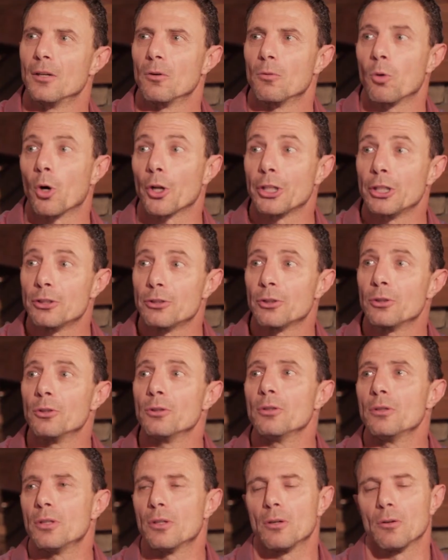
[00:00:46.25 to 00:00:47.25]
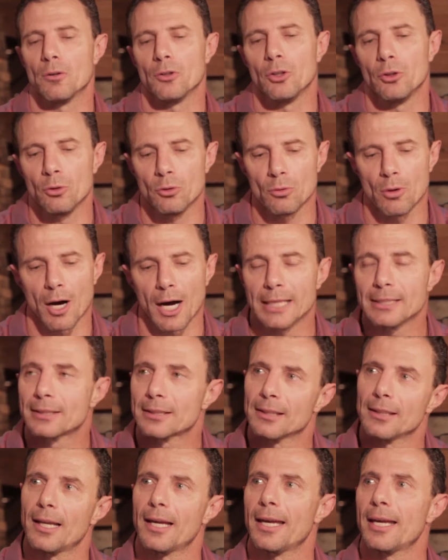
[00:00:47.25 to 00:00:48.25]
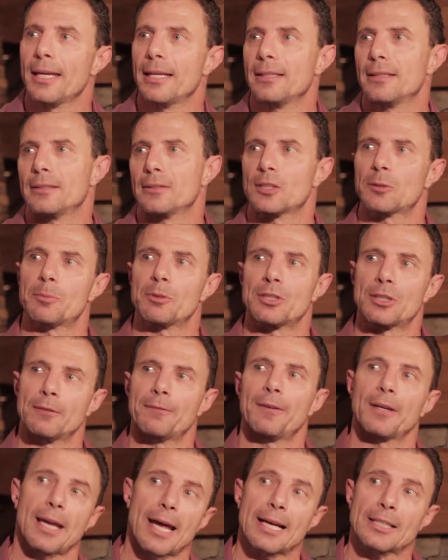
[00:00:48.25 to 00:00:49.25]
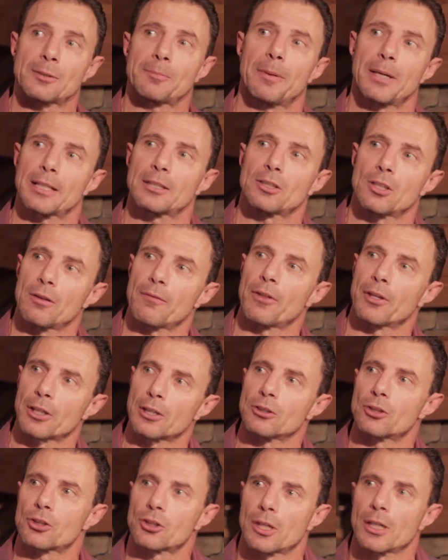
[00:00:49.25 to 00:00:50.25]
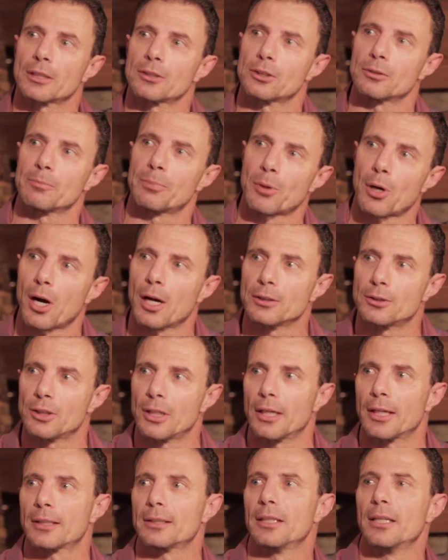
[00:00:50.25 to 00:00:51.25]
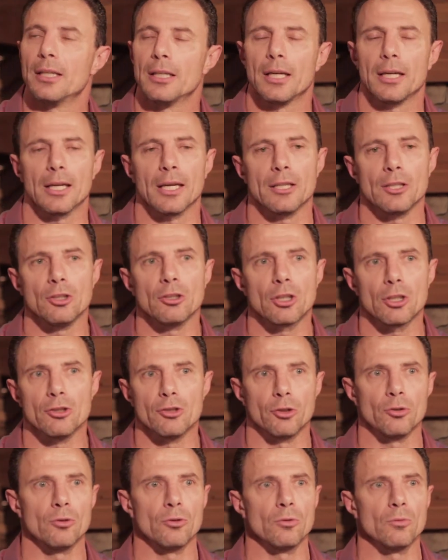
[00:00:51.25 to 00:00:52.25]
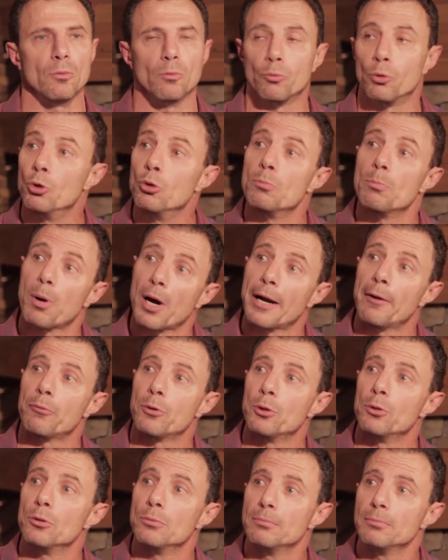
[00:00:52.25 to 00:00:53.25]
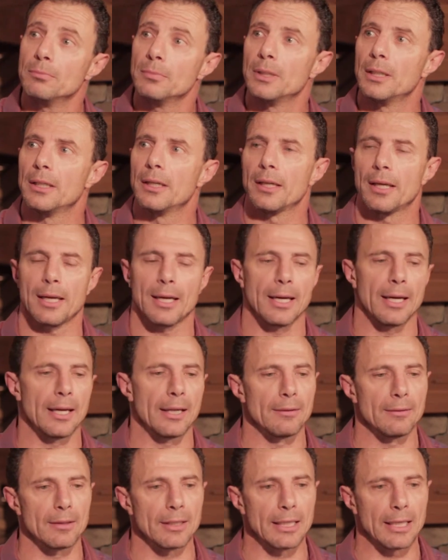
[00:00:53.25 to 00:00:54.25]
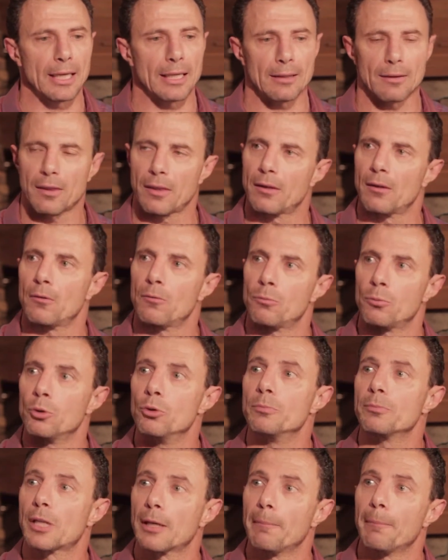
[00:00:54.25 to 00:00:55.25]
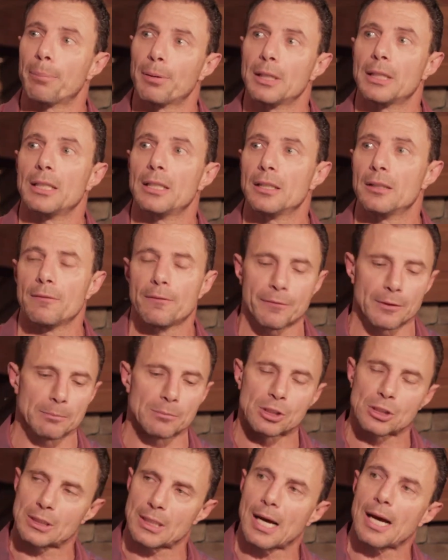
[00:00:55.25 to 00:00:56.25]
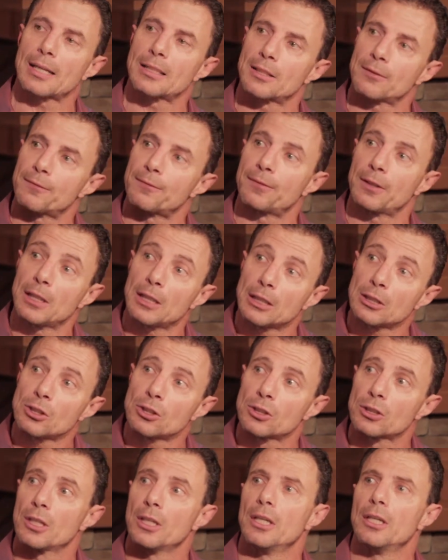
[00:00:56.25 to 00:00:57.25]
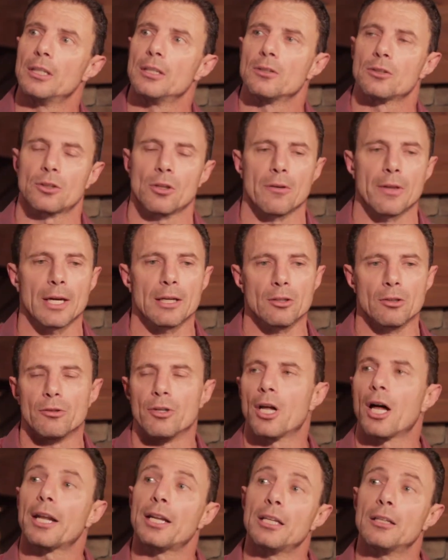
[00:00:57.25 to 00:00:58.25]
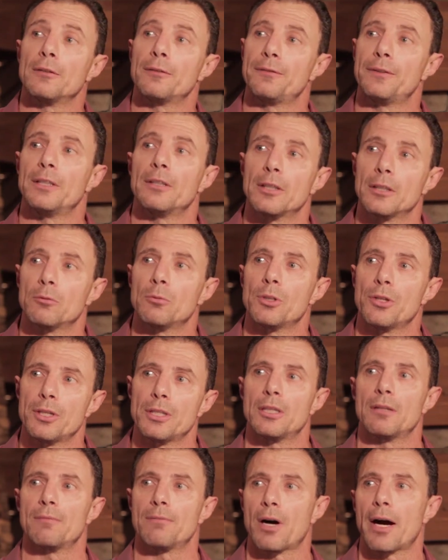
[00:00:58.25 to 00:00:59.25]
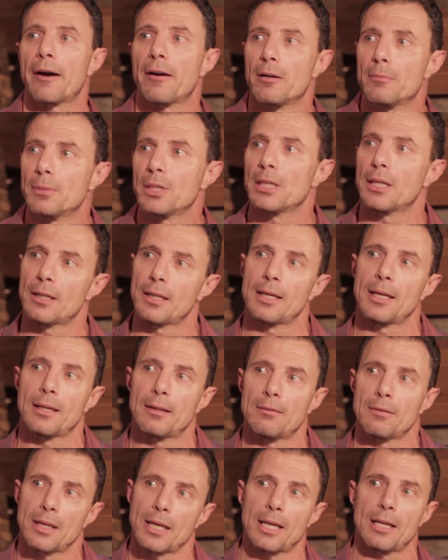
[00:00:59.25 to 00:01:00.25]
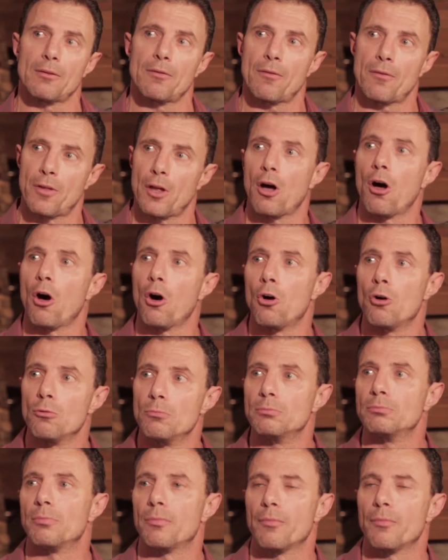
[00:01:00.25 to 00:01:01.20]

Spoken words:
What do? You isolate specific aspects of the construction project. You can do room by room and get the room completed from start to finish, so that you're not interfering with the environment and the home